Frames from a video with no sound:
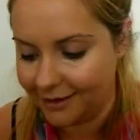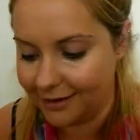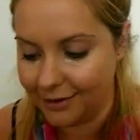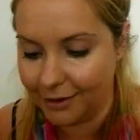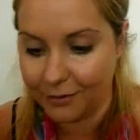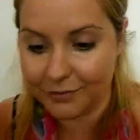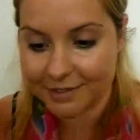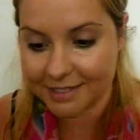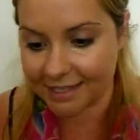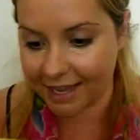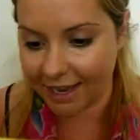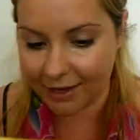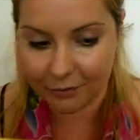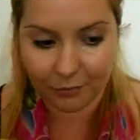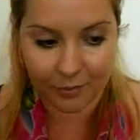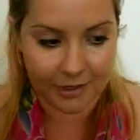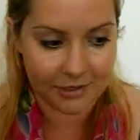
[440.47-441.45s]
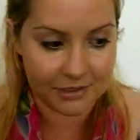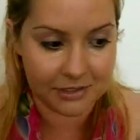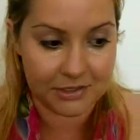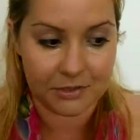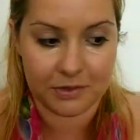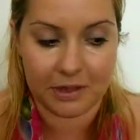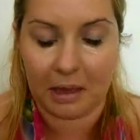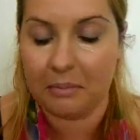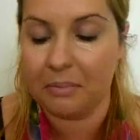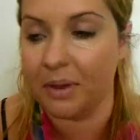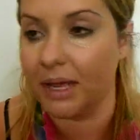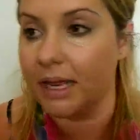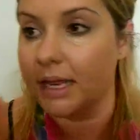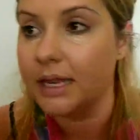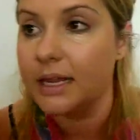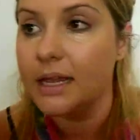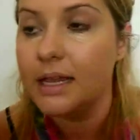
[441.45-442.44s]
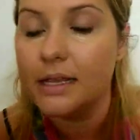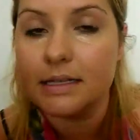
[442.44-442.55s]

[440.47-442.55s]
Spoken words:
I know it's kind of weird to do that, but